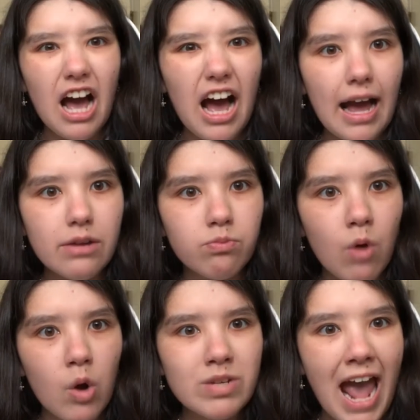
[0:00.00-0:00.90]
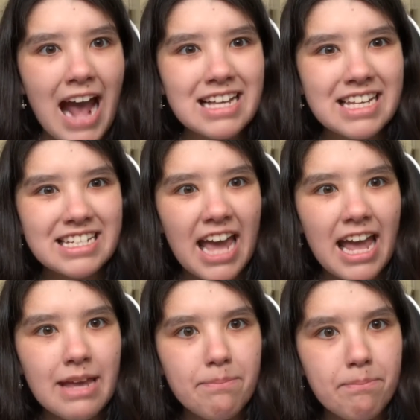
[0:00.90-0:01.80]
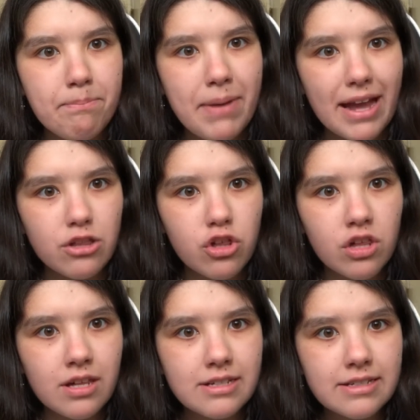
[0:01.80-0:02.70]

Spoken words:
I won't hesitate, bitch.